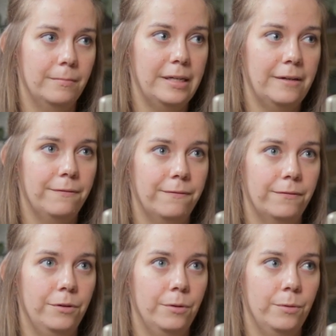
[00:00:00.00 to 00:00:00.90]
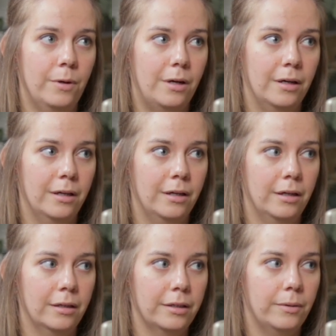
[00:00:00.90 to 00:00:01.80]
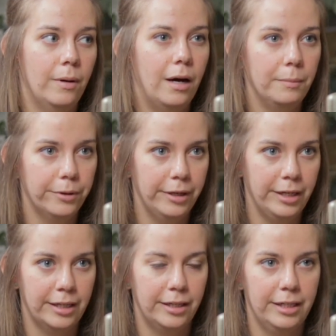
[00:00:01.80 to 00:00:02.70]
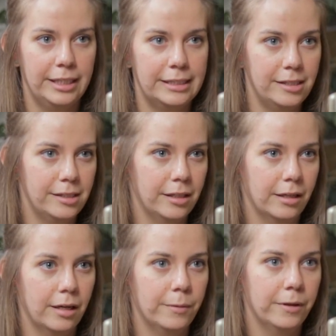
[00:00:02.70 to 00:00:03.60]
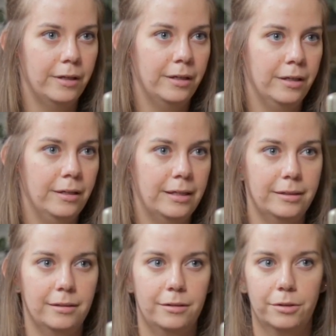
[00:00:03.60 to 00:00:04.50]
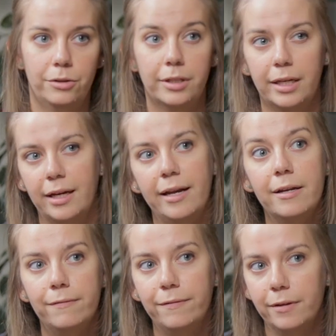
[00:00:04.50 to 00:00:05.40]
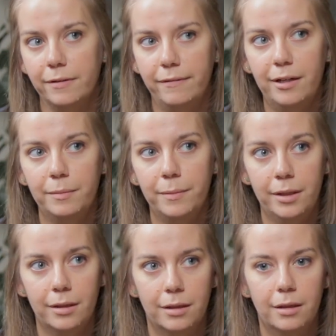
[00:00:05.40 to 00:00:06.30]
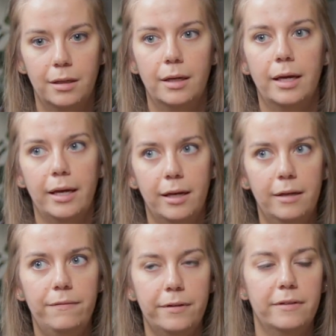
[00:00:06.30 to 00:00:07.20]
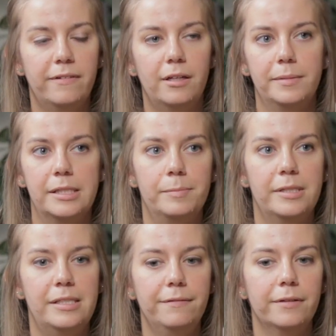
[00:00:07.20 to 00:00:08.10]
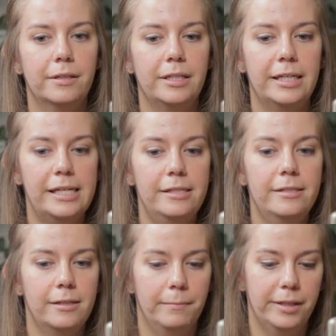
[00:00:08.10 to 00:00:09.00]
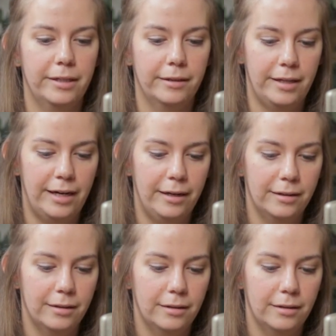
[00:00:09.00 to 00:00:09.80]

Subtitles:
If you are, operating in an existing neighborhood, you're looking at infill development. Infill development specifically is something that